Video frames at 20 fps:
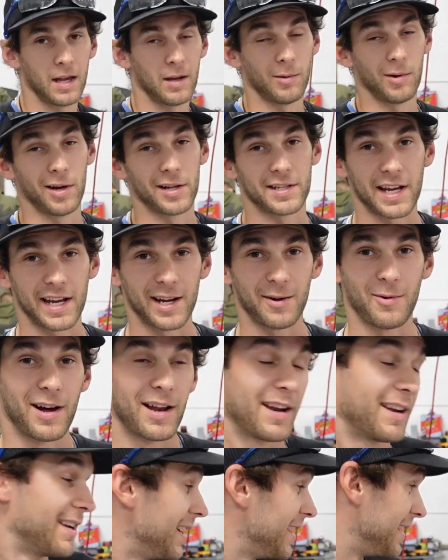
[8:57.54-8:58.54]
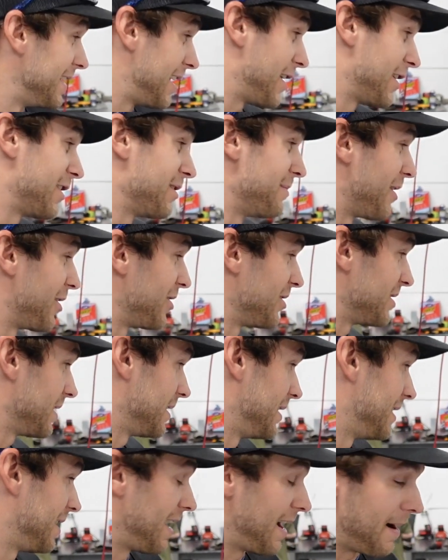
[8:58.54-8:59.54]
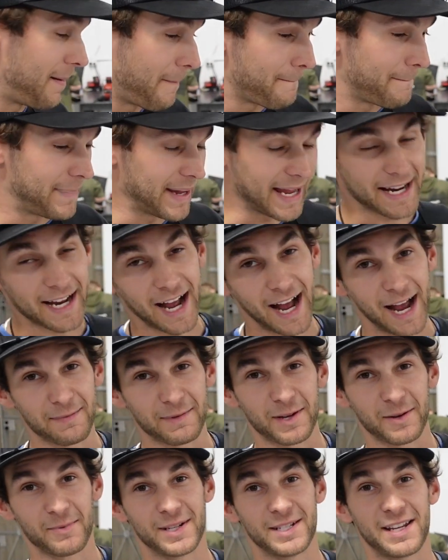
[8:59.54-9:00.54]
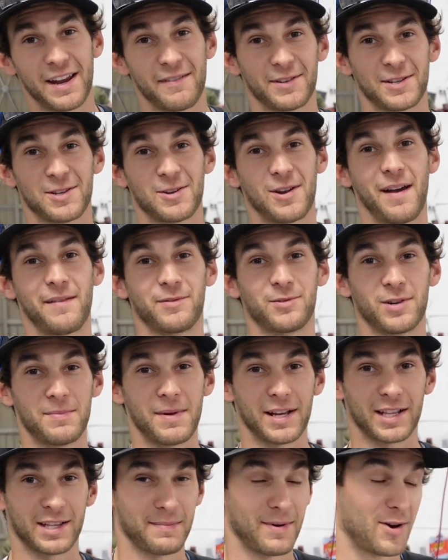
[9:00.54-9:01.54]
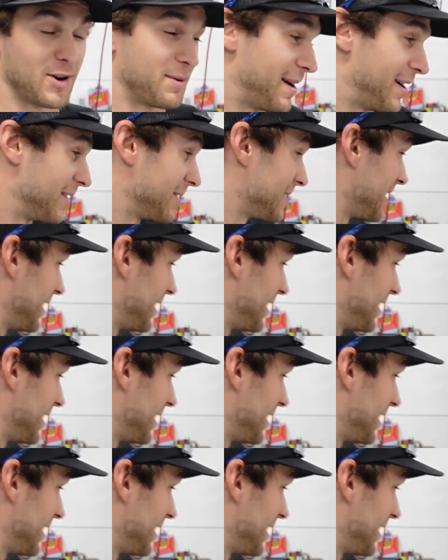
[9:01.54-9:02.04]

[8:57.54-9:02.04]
Well, I'll tell you what, now that the motor's in there, I'm big hyped that we definitely don't have to remake the motor mounts.